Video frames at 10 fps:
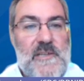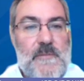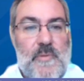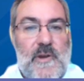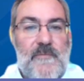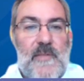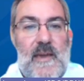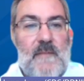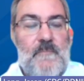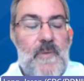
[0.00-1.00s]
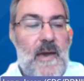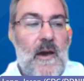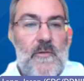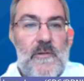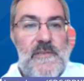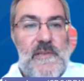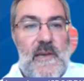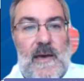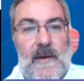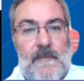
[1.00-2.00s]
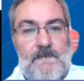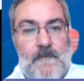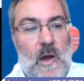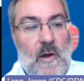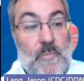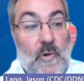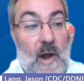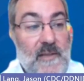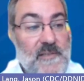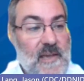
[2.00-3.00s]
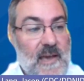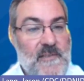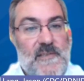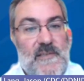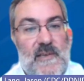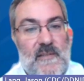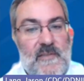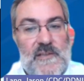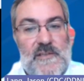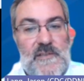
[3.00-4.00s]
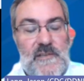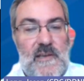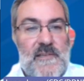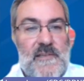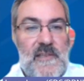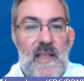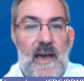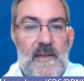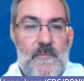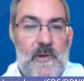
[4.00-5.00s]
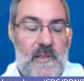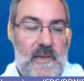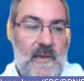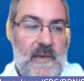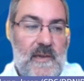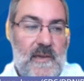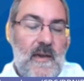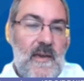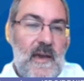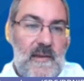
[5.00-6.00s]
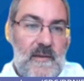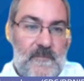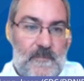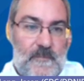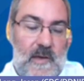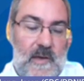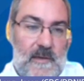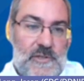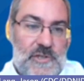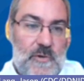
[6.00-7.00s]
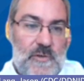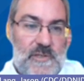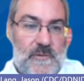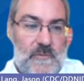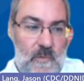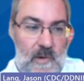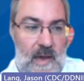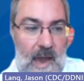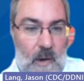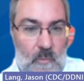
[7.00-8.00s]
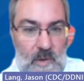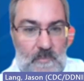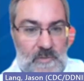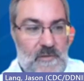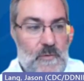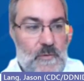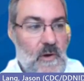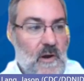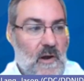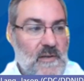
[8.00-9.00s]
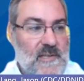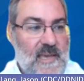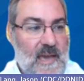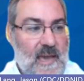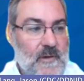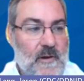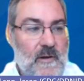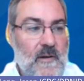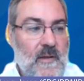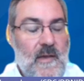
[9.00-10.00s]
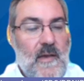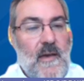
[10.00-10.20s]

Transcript: I mentioned briefly about our process. This slide really kind of shows you how we put the scorecard together.